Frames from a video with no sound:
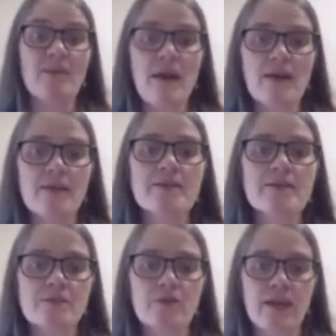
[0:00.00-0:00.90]
And I think
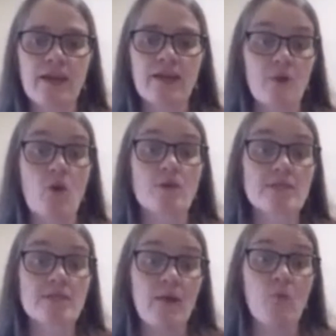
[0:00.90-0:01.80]
it's okay to be
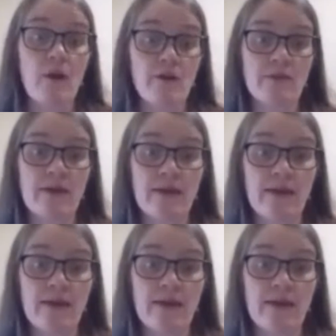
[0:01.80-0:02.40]
honest about why you're there,